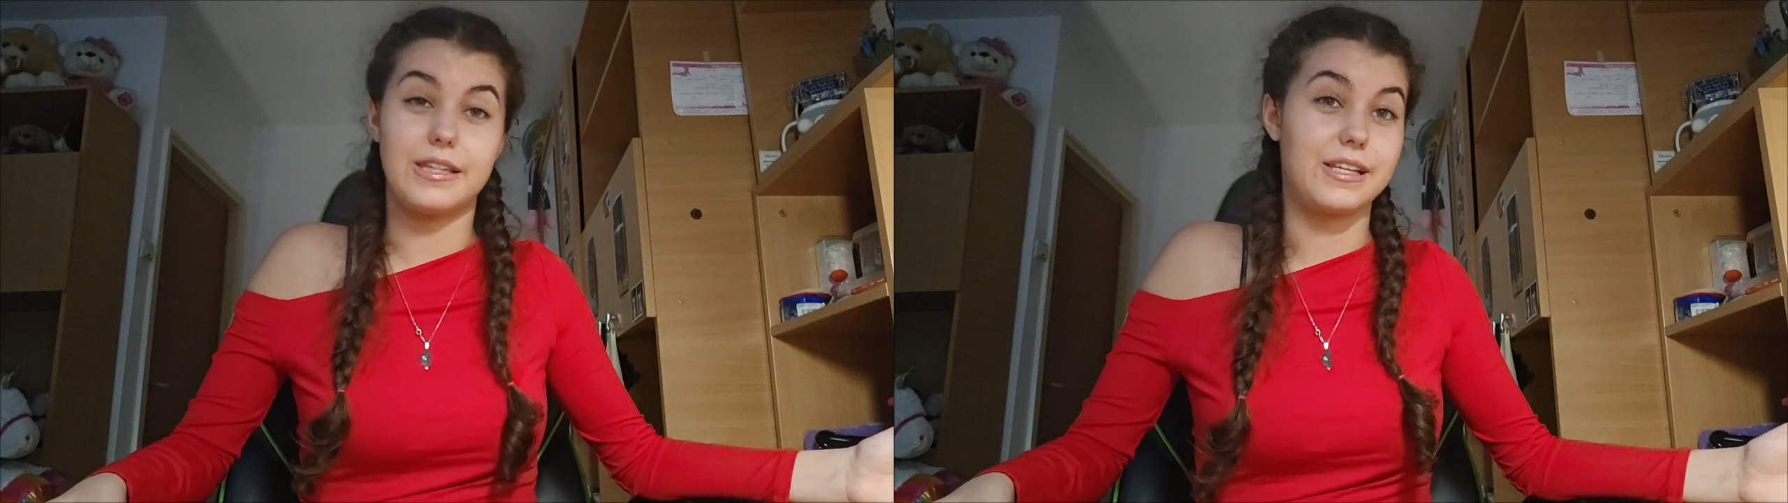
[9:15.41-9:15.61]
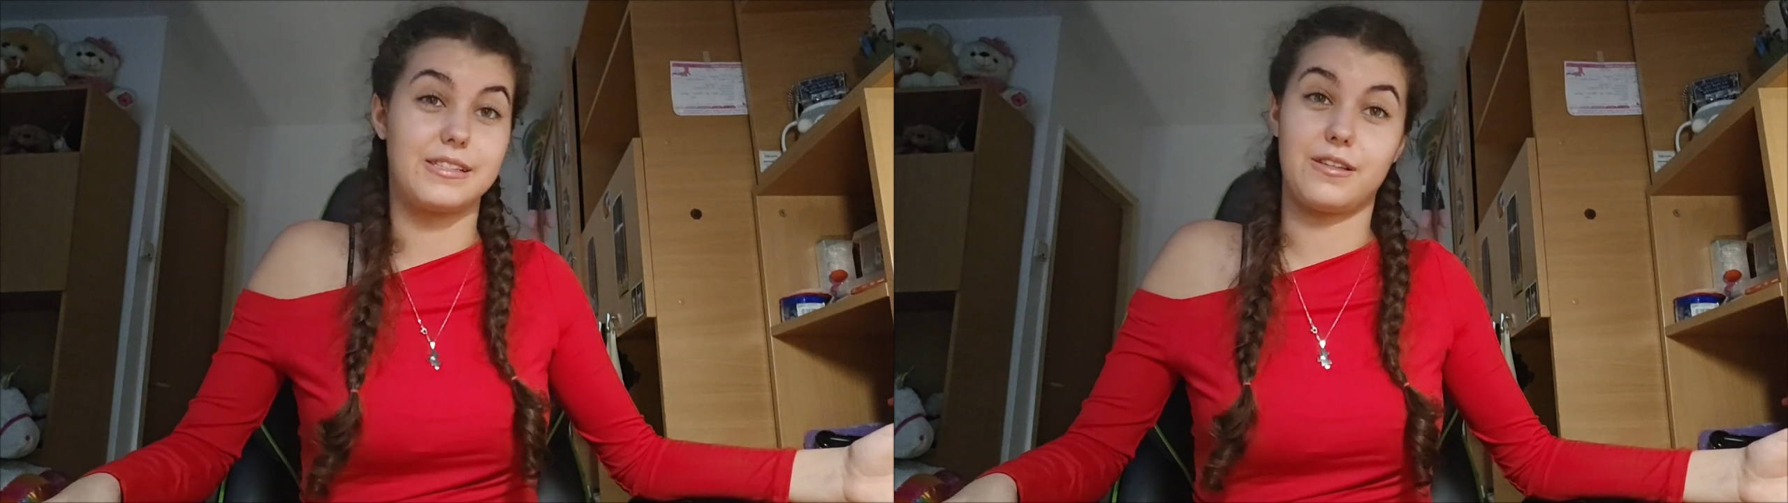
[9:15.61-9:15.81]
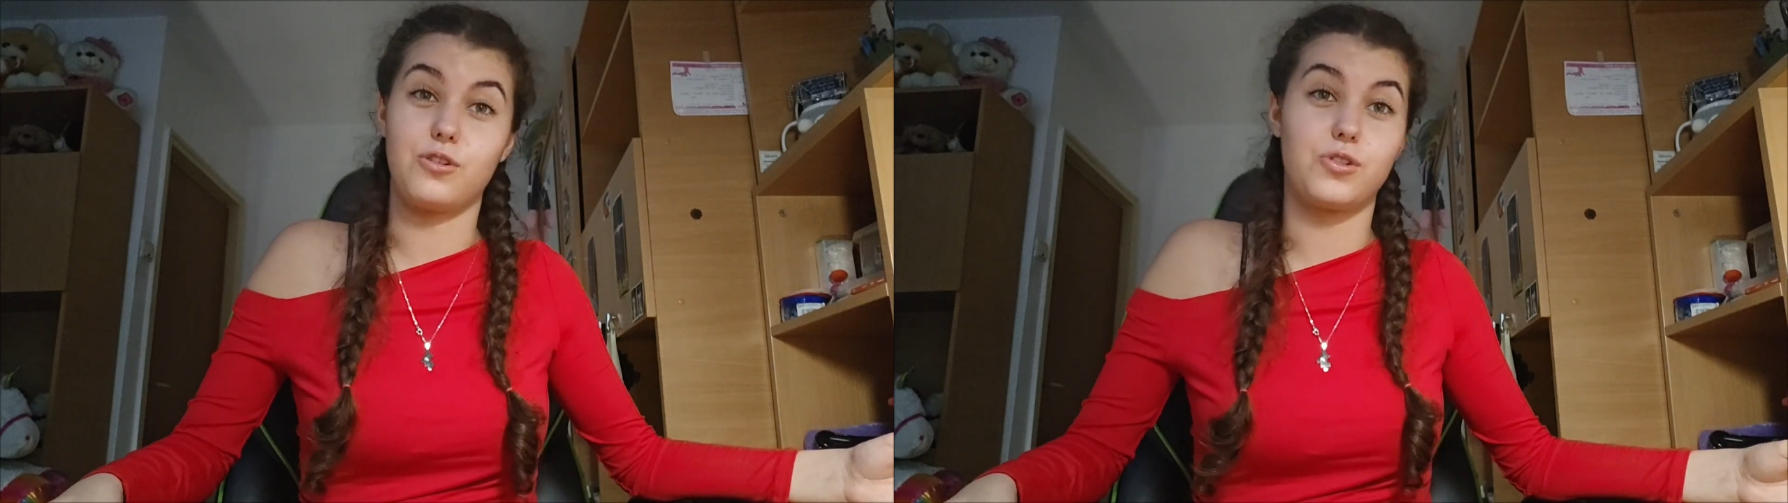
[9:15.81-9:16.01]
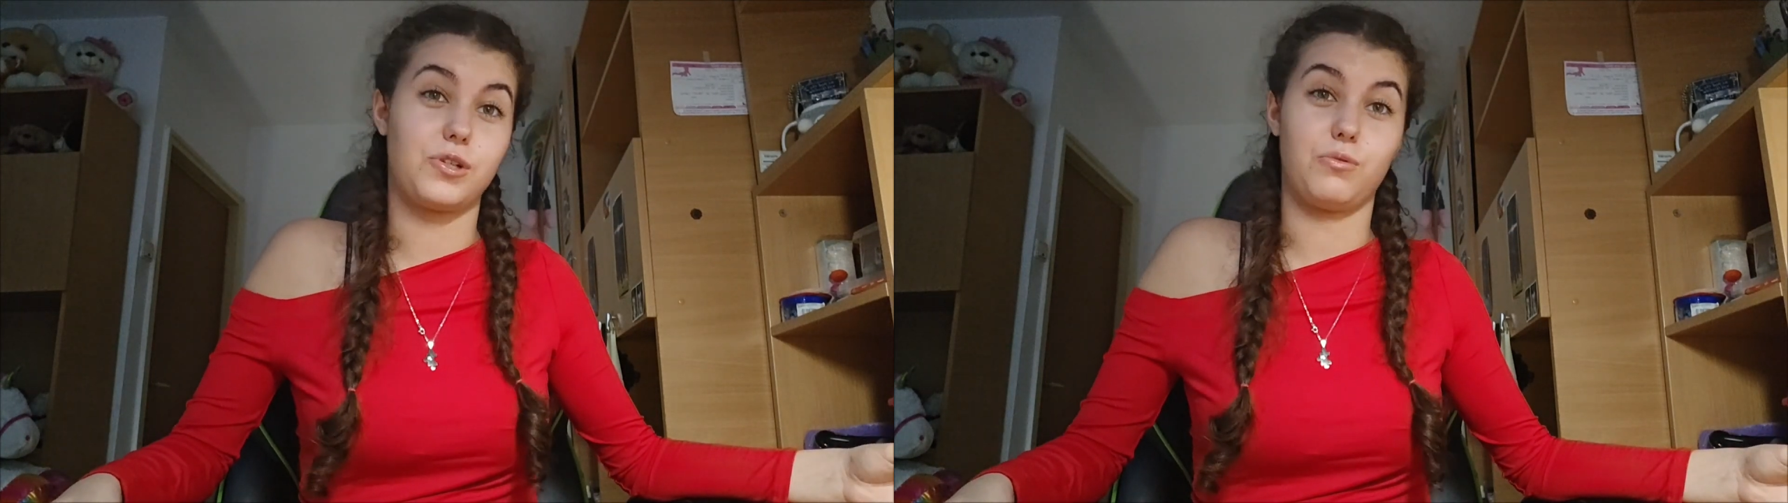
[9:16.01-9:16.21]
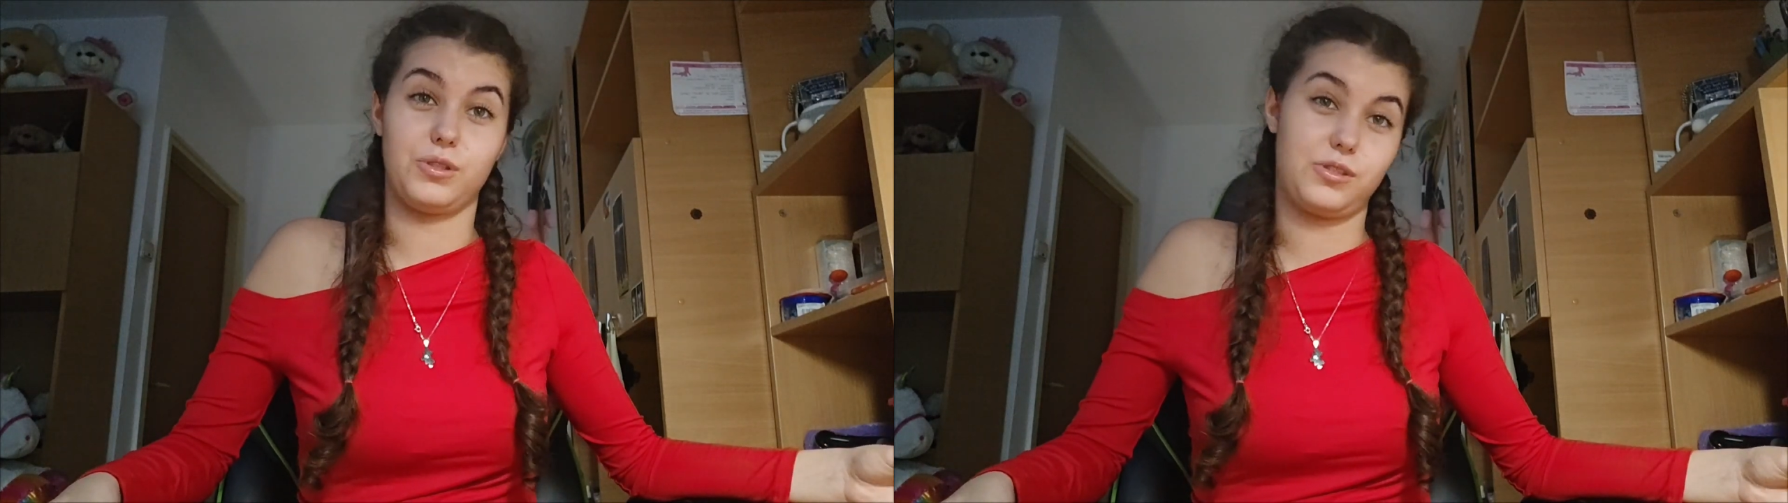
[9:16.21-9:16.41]
the
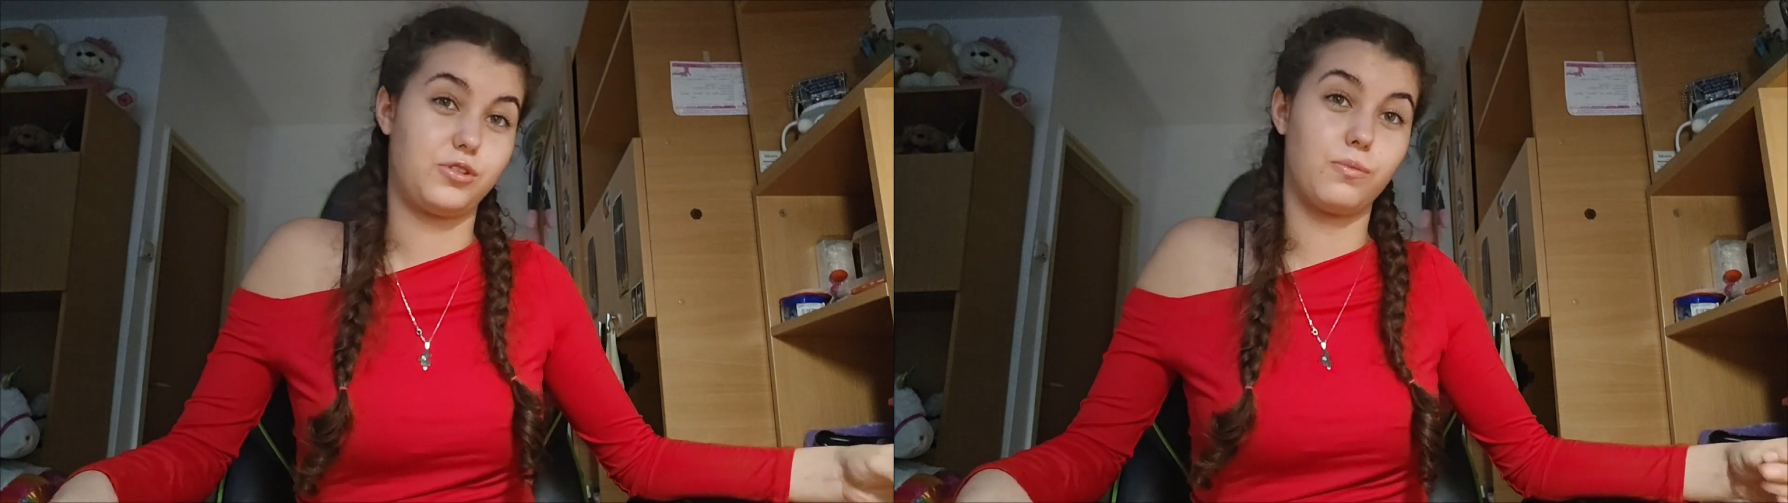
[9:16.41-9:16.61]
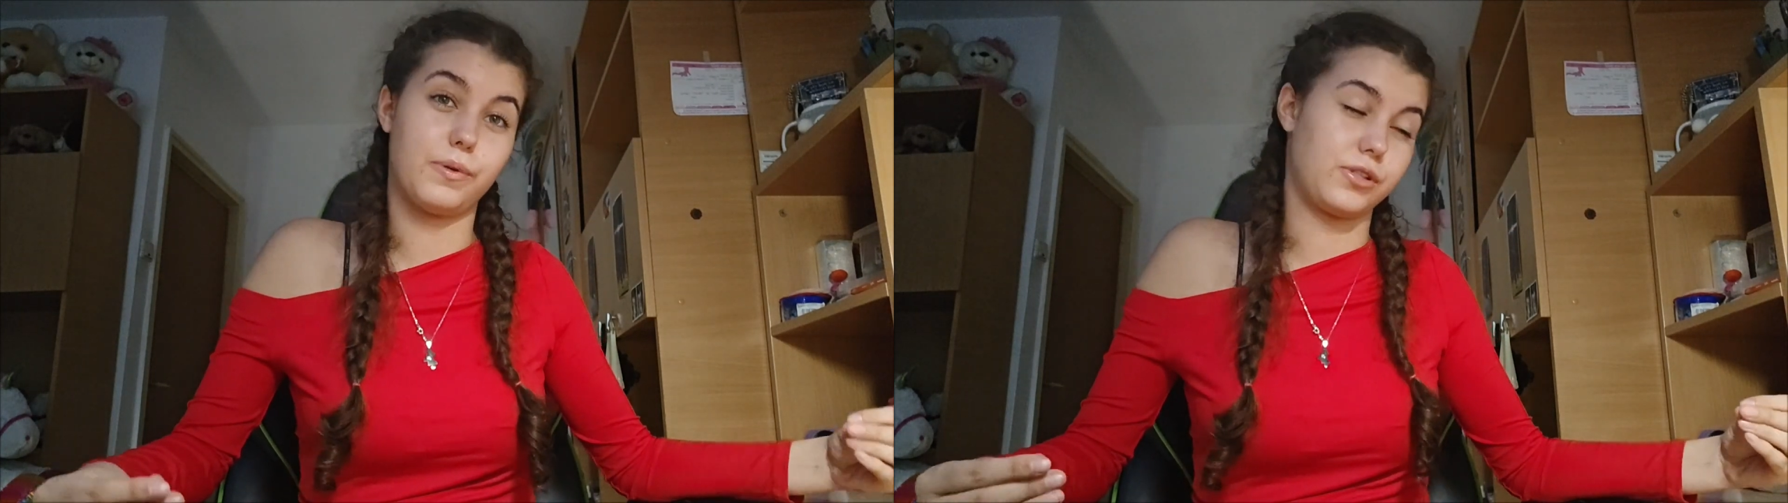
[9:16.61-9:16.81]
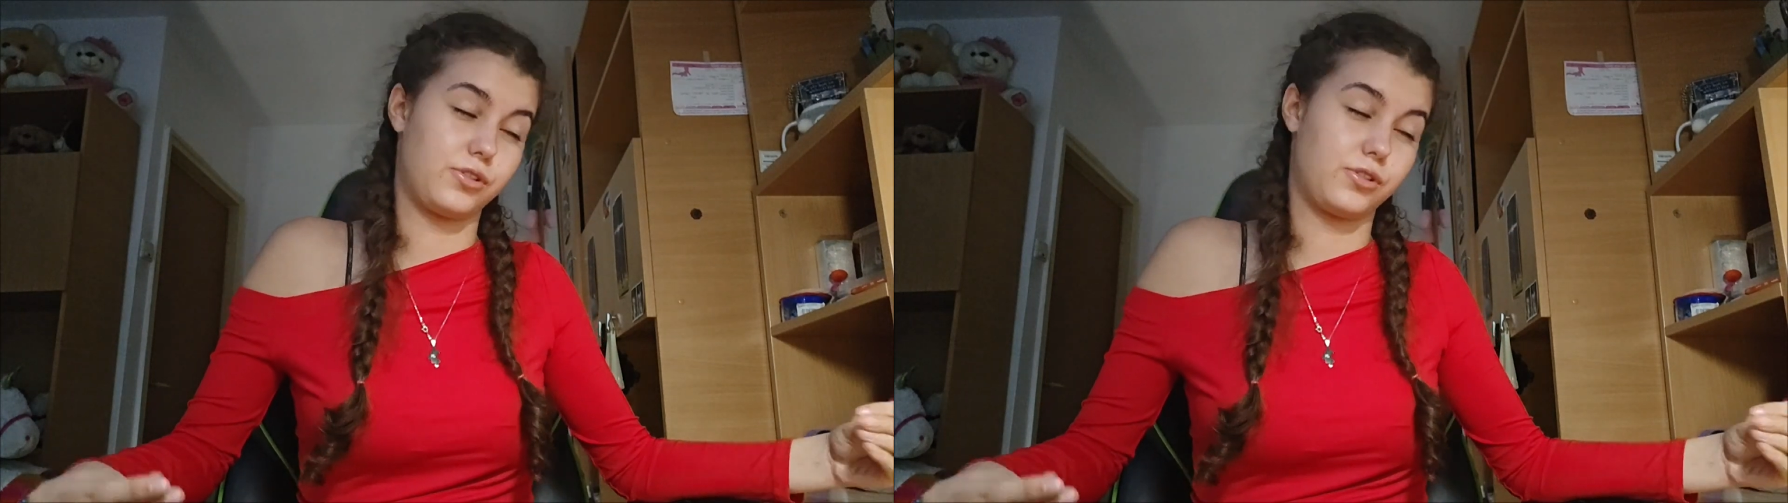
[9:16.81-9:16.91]
execution was super